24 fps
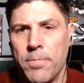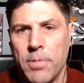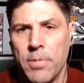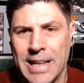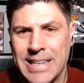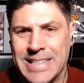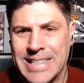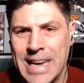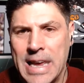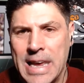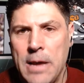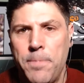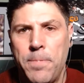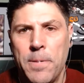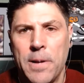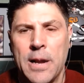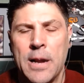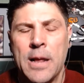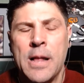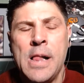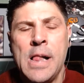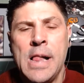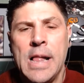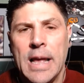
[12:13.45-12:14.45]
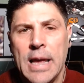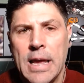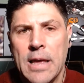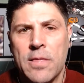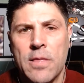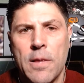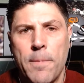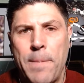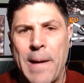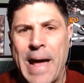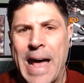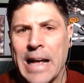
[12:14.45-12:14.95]
Let's keep it in
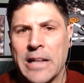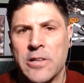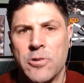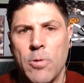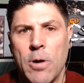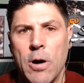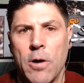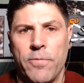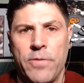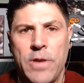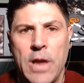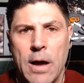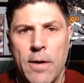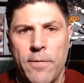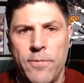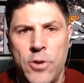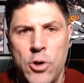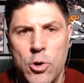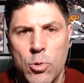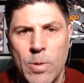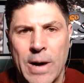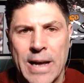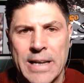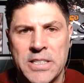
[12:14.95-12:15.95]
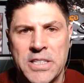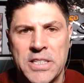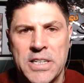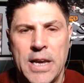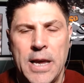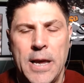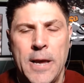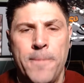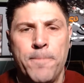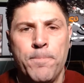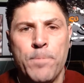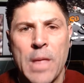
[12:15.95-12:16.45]
the Pac-12. You have
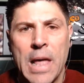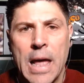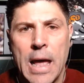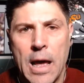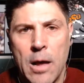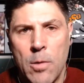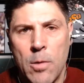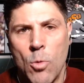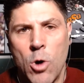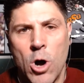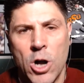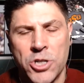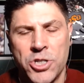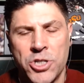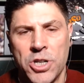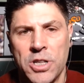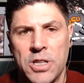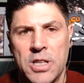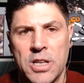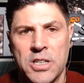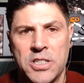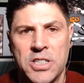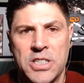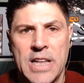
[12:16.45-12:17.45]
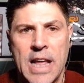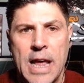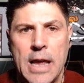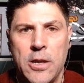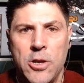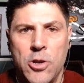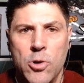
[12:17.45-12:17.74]
USC and Washington State.